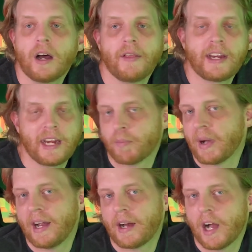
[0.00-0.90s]
they can't
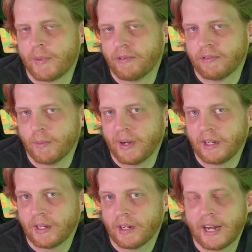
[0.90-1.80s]
buy a copy from me,
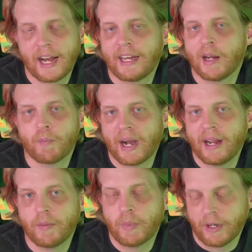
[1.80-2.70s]
and I can't
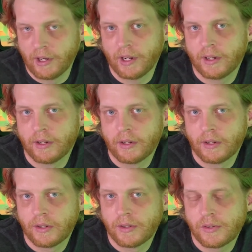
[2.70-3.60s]
buy it, period.
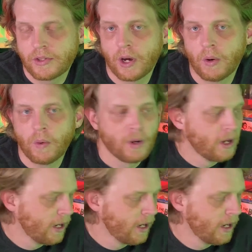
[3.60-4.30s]
So